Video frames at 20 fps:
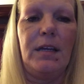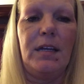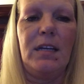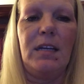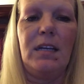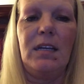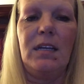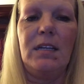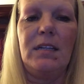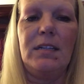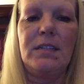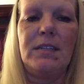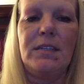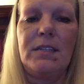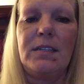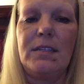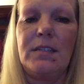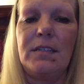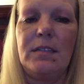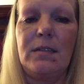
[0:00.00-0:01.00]

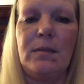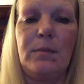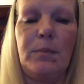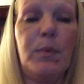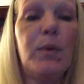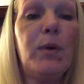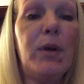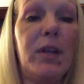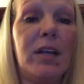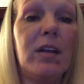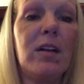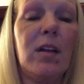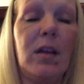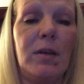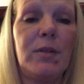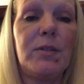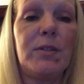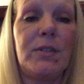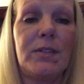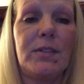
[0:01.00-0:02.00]
it's pretty
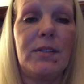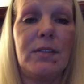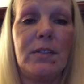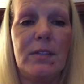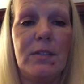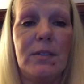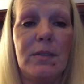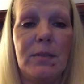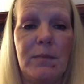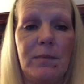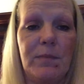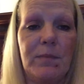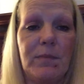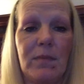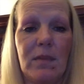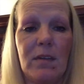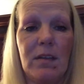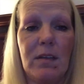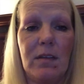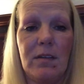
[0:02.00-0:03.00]
close.
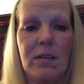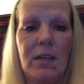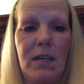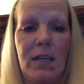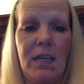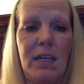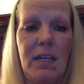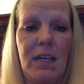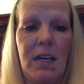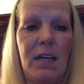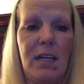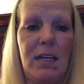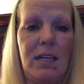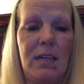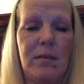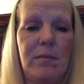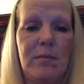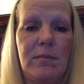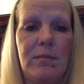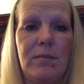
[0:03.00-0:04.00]
Okay,
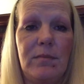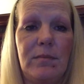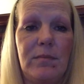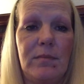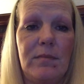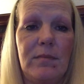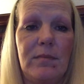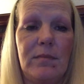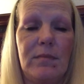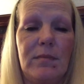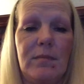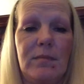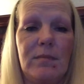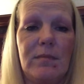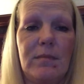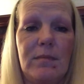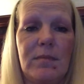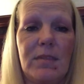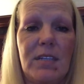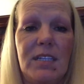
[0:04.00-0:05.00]
I'm
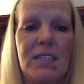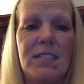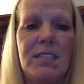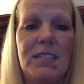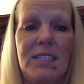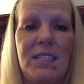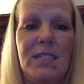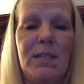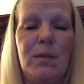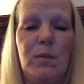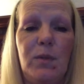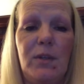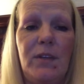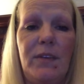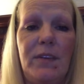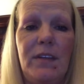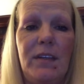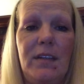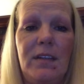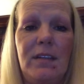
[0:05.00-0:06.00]
content with
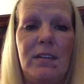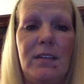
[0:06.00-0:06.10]
it.